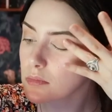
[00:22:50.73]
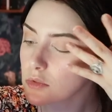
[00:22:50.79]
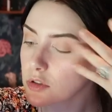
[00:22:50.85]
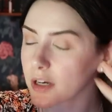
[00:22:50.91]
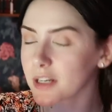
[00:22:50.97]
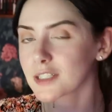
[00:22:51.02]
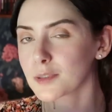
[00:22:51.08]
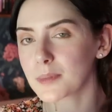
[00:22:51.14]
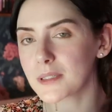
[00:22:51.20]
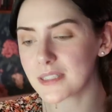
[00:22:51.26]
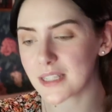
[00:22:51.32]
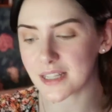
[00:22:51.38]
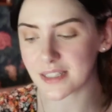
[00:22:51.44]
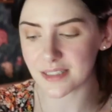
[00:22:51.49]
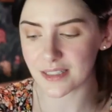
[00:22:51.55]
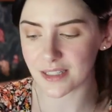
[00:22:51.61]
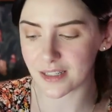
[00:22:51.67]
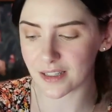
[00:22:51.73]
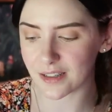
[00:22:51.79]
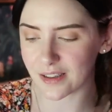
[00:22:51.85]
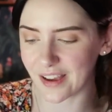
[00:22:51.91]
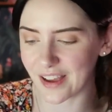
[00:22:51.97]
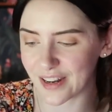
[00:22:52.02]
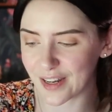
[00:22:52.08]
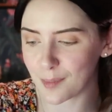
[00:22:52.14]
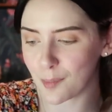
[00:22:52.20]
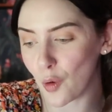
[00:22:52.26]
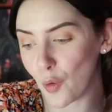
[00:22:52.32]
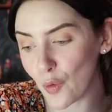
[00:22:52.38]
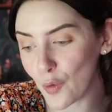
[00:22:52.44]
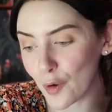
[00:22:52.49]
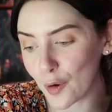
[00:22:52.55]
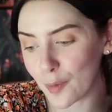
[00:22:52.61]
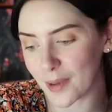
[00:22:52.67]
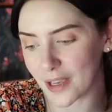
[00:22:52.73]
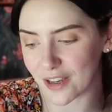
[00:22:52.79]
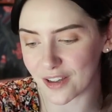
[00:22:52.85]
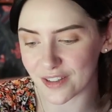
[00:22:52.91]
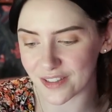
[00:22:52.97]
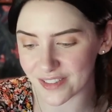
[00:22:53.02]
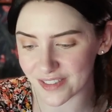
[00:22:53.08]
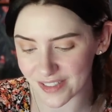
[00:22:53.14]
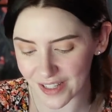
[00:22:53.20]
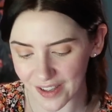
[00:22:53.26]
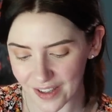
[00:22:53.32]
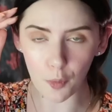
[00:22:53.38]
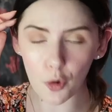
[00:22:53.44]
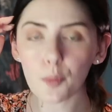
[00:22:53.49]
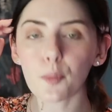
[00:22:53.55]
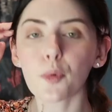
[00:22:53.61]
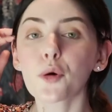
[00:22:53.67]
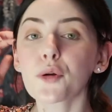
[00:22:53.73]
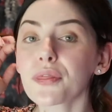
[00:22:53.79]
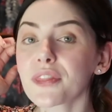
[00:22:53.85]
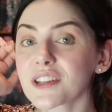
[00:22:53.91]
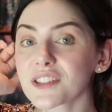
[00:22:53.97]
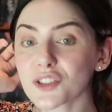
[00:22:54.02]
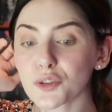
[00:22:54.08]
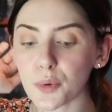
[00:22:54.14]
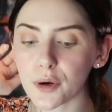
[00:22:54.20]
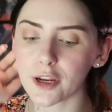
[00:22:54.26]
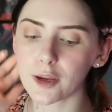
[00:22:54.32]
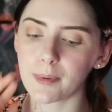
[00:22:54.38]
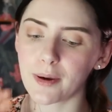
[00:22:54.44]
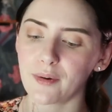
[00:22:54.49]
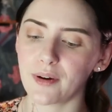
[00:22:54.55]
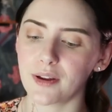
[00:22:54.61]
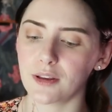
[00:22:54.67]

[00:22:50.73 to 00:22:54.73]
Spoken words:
trying to be sexy anymore because you've got more important things to worry about.